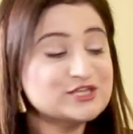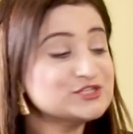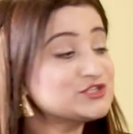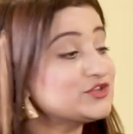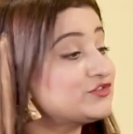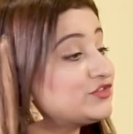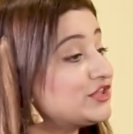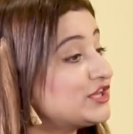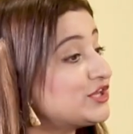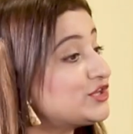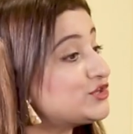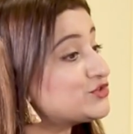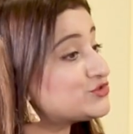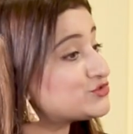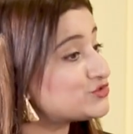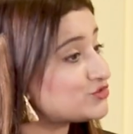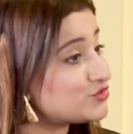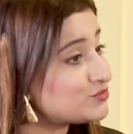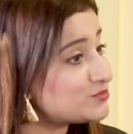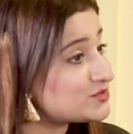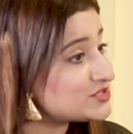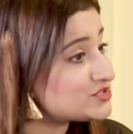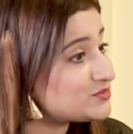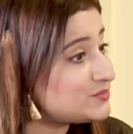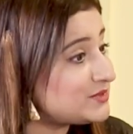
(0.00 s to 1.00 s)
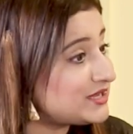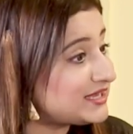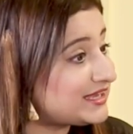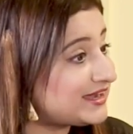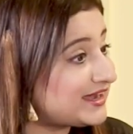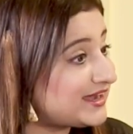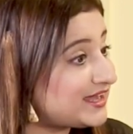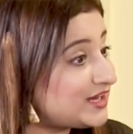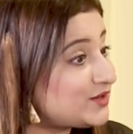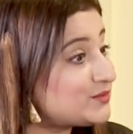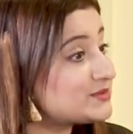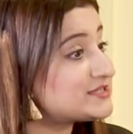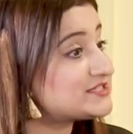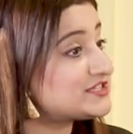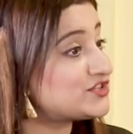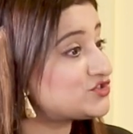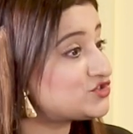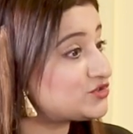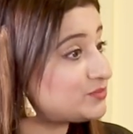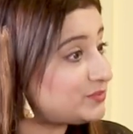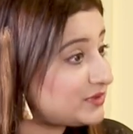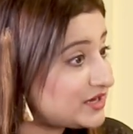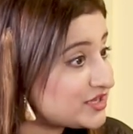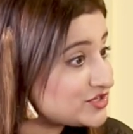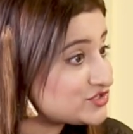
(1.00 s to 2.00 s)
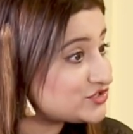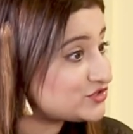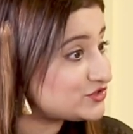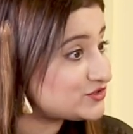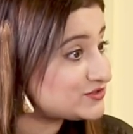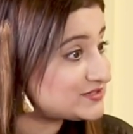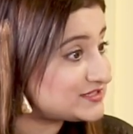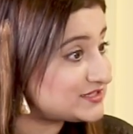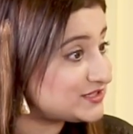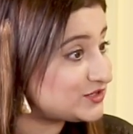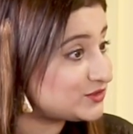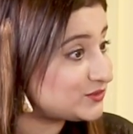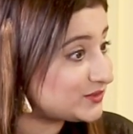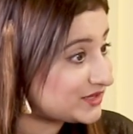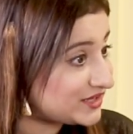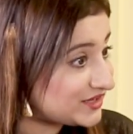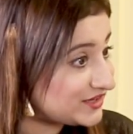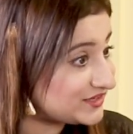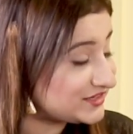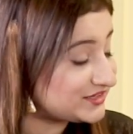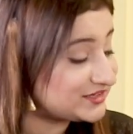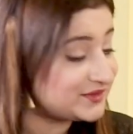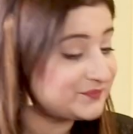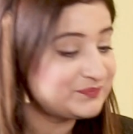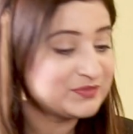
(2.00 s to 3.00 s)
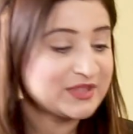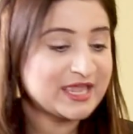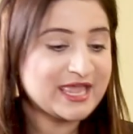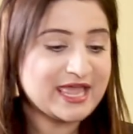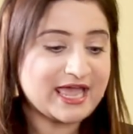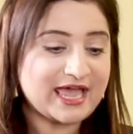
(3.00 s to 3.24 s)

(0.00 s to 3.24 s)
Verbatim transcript: So thank you so much, Mika. It was such a pleasure to see you here.